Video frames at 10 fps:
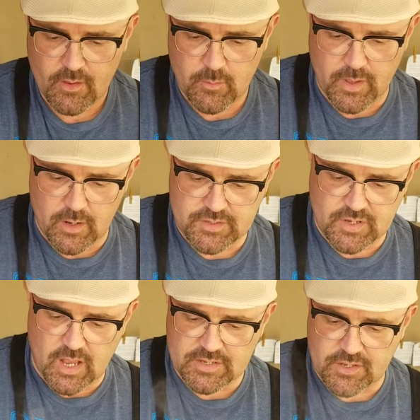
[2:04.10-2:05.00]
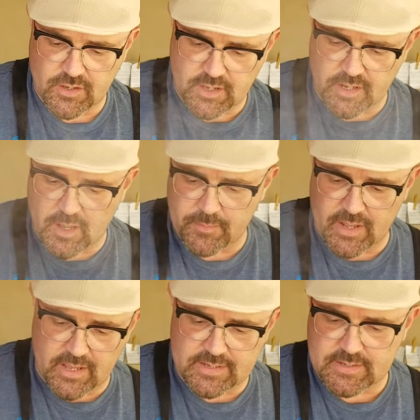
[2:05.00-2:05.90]
We got our sauce cooking up
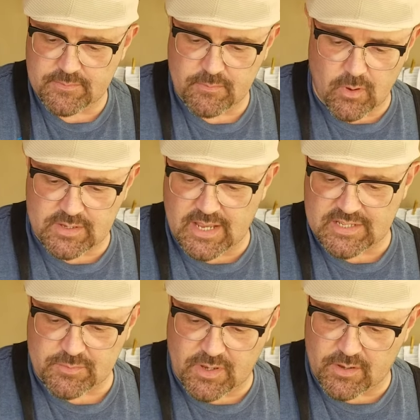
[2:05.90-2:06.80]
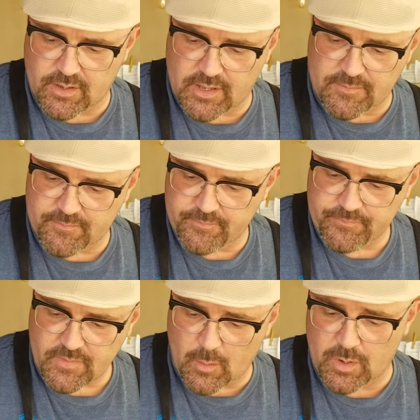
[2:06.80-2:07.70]
nice. Boy, does that smell good.
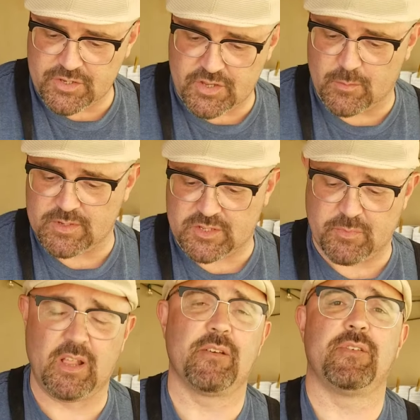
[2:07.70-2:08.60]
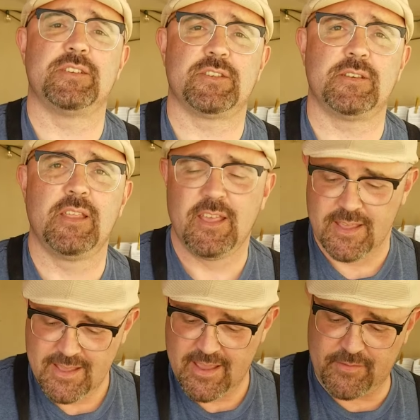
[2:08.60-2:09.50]
I wish there was smell-o-vision.
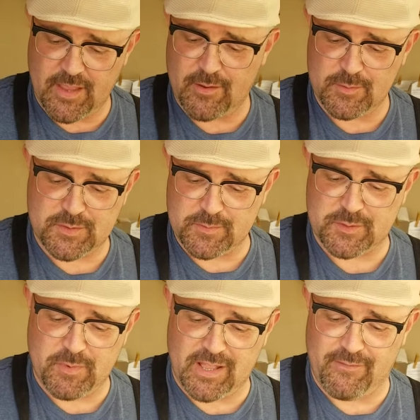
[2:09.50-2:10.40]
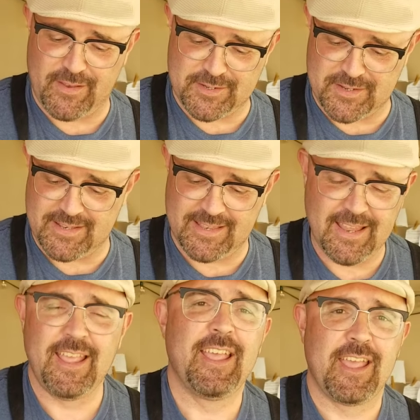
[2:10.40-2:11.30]
If there was some smell-o-vision,
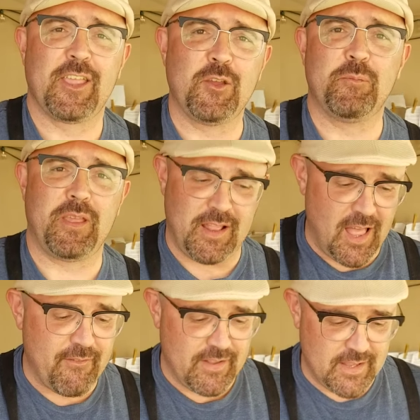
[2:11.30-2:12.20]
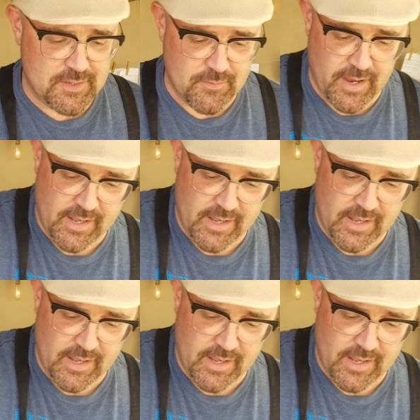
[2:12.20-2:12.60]
you'd be loving this right